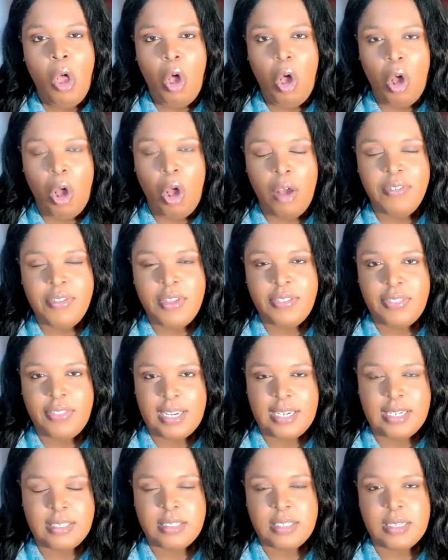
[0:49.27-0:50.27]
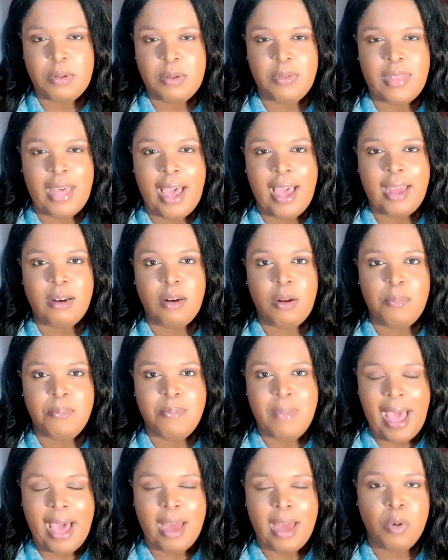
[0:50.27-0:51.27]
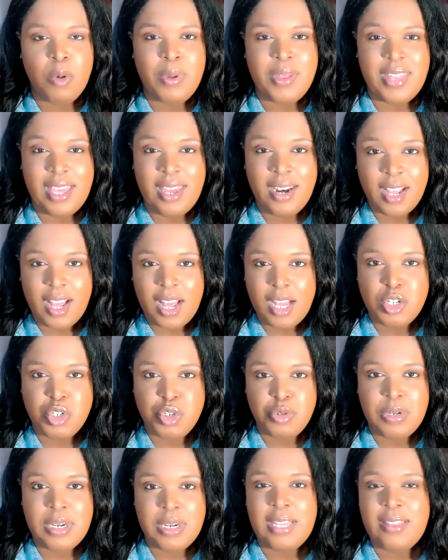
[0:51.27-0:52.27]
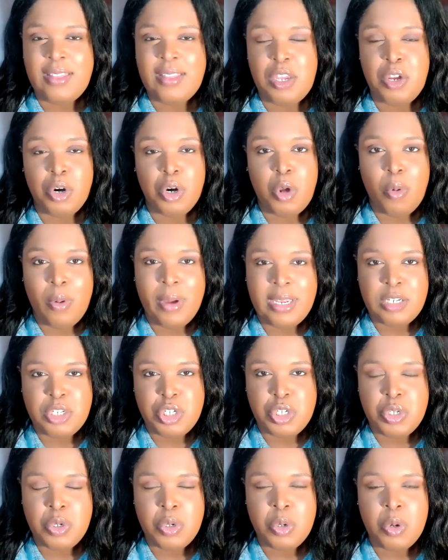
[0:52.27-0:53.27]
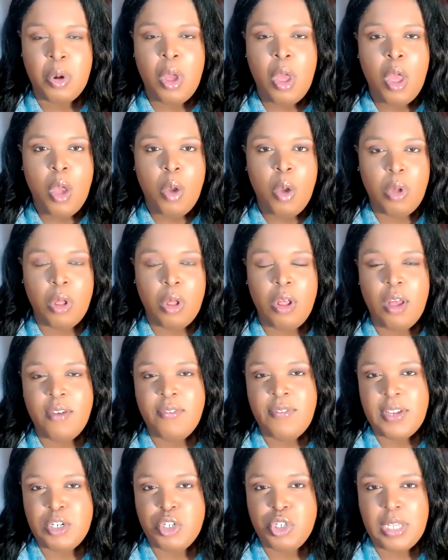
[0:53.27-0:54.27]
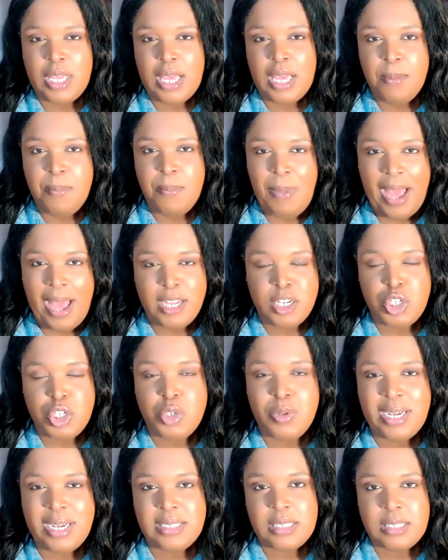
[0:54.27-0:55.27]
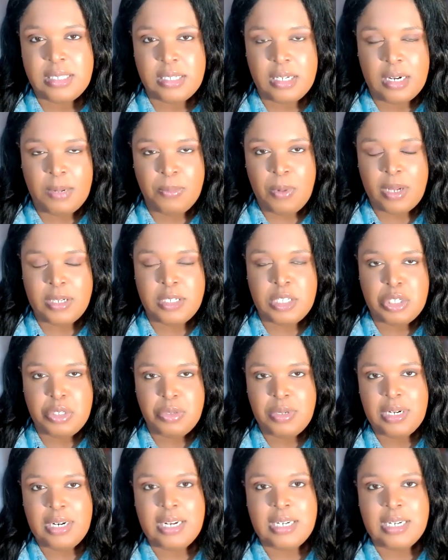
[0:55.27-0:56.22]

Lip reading: all the things that matter within a country that you're going to will eventually impact you as a study abroad student.